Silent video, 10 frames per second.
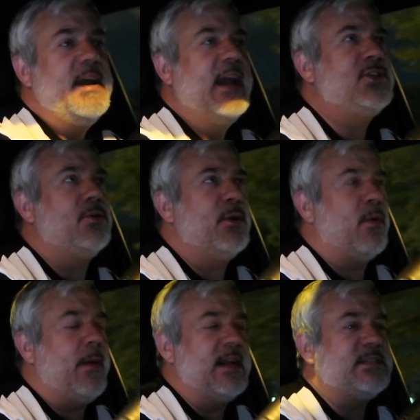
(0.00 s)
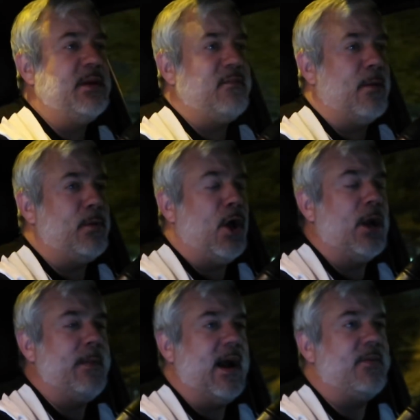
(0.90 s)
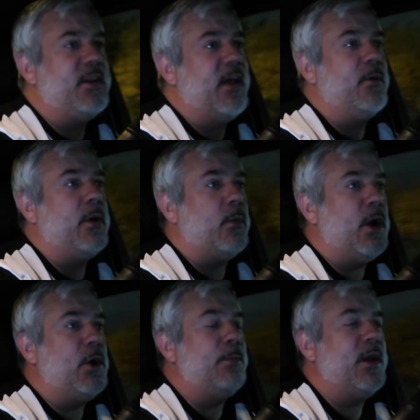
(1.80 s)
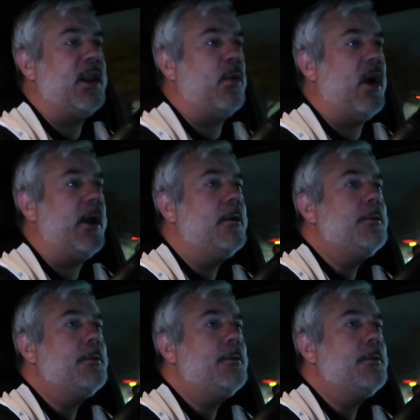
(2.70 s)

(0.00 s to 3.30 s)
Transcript: It totally reminds me of our blog back in the day that we wrote. But anyway,